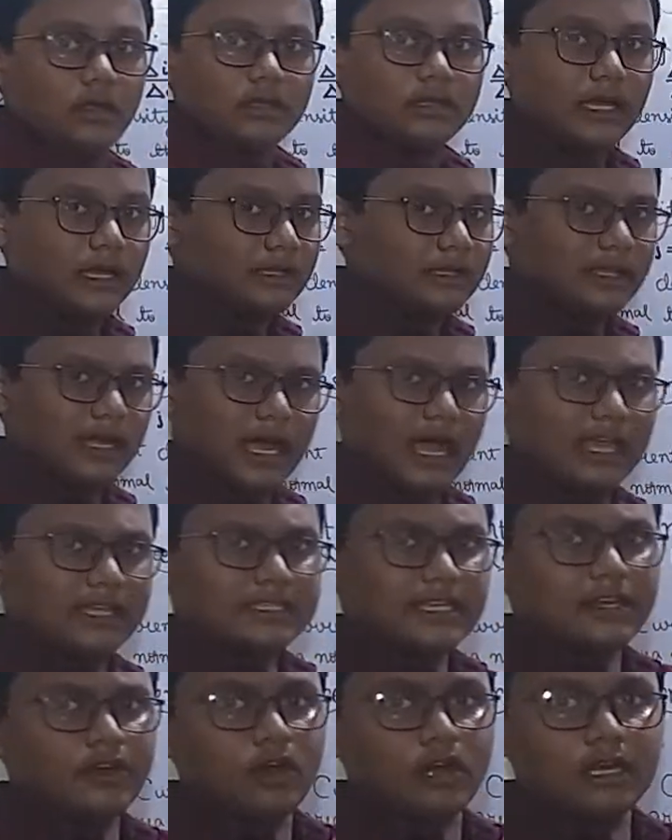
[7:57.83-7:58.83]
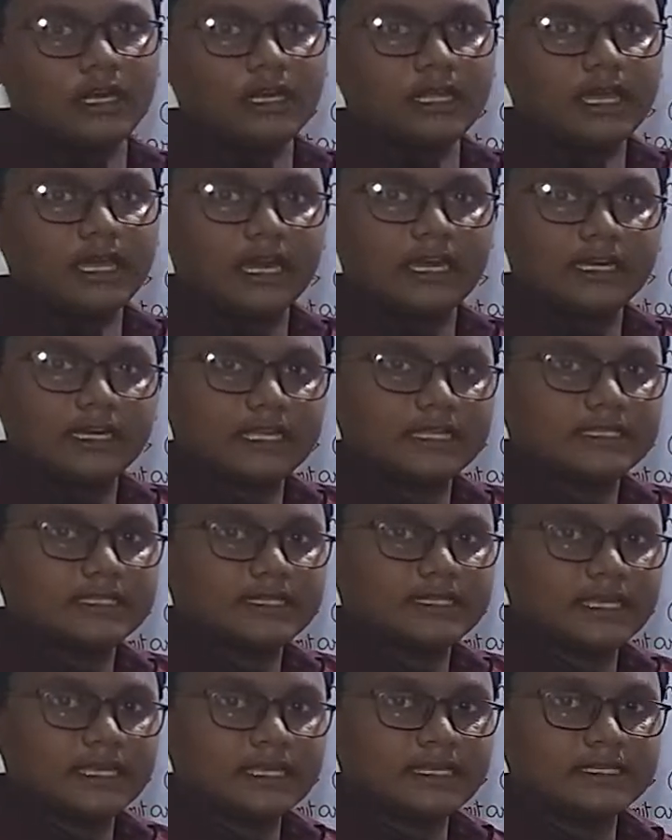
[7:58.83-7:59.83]
I said already, current
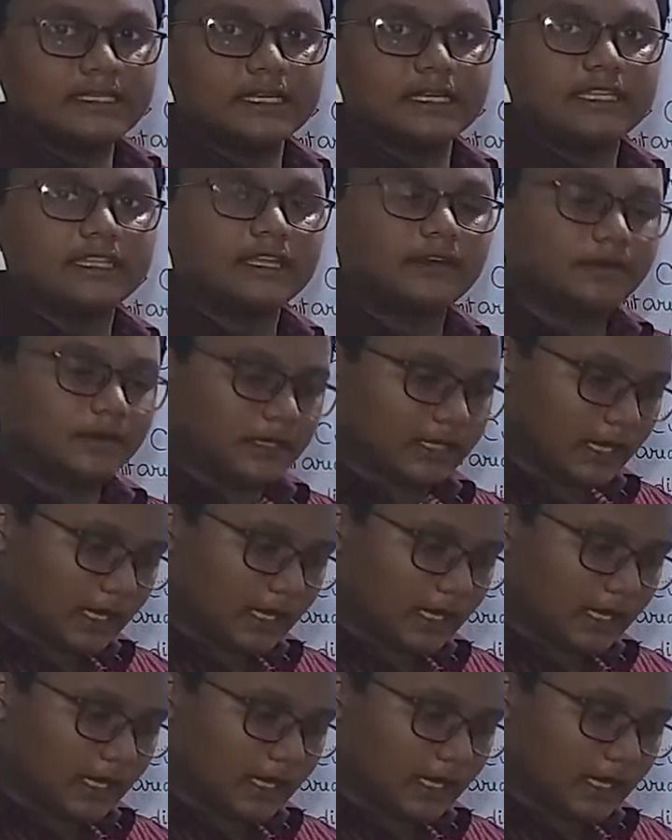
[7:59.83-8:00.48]
density is in the